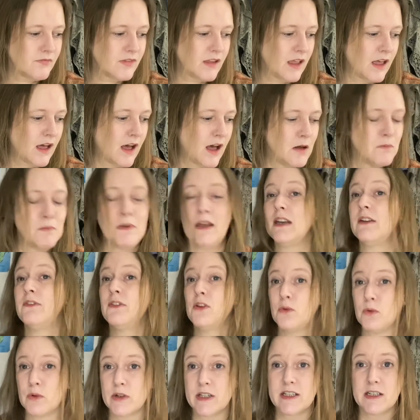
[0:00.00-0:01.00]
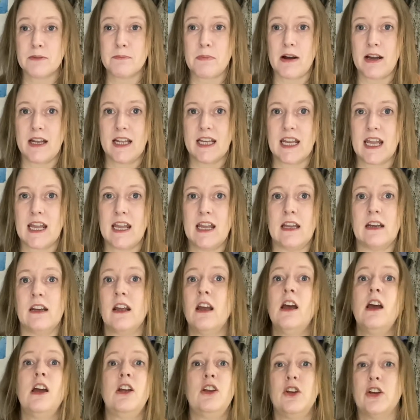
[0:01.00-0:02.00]
And if you wanted to buy a kit,
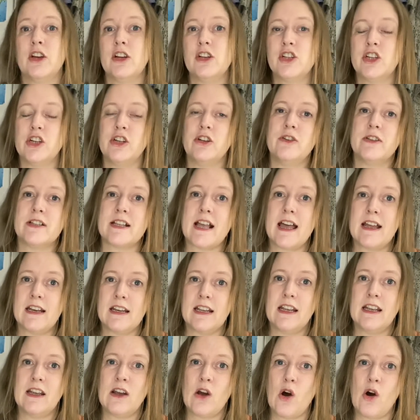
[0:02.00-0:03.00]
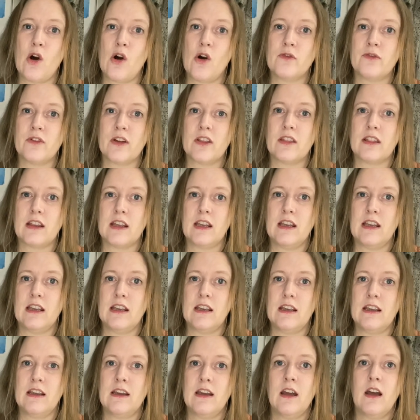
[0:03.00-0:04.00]
you can choose any of
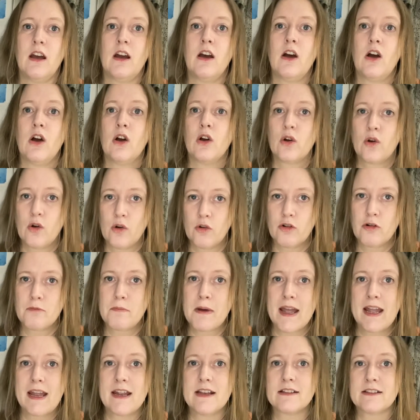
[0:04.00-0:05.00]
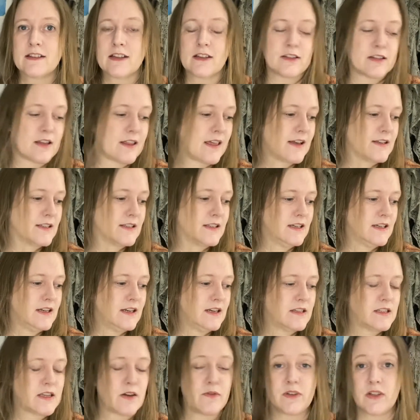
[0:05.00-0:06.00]
the Cora base, so that's
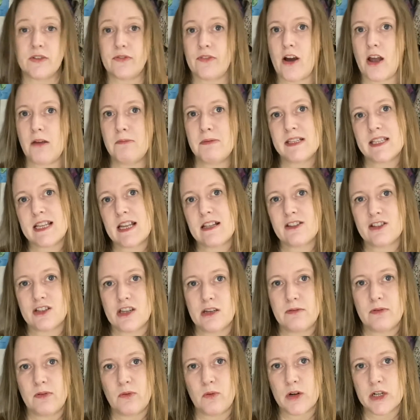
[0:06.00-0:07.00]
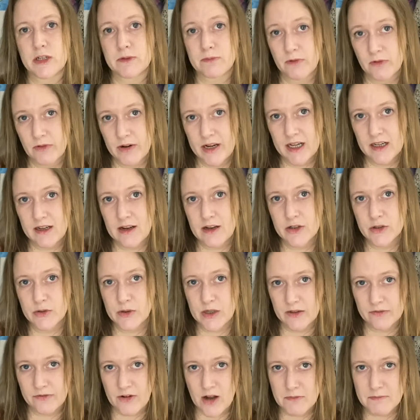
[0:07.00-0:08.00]
75% superwash merino,
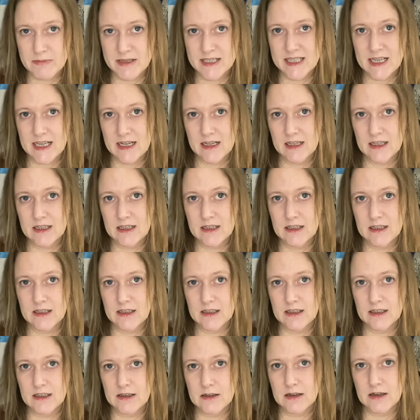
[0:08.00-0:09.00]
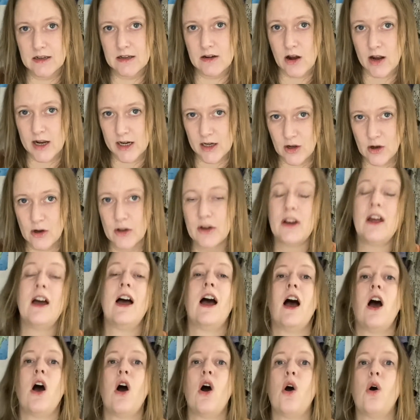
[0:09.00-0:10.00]
25% nylon,
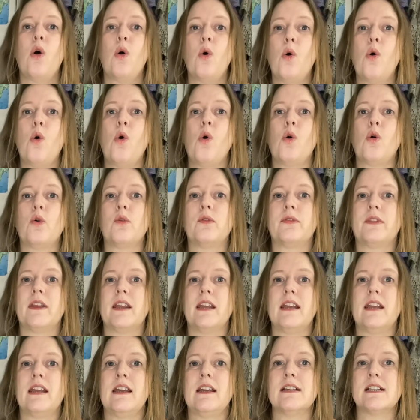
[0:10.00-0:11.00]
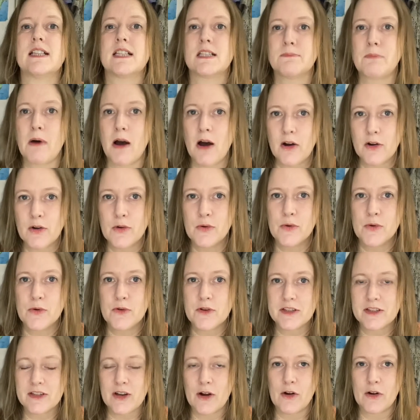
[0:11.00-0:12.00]
or the sparkle
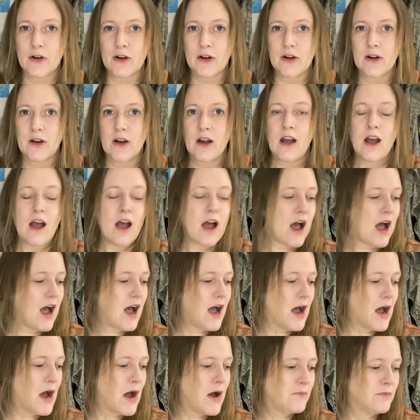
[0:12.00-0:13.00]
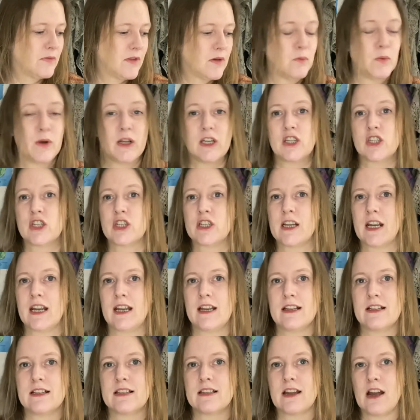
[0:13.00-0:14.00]
sock, which
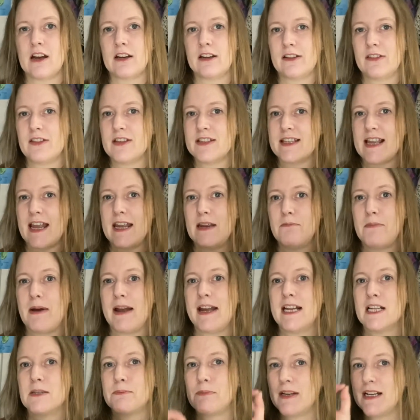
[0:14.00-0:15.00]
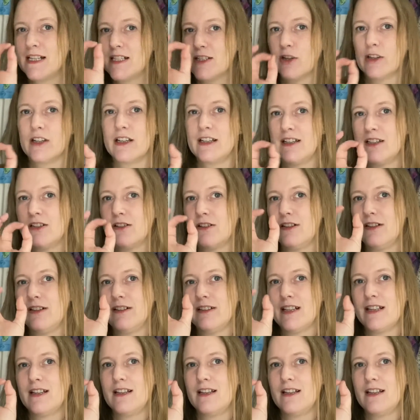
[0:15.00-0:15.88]
is kind of the same base, but it's got a little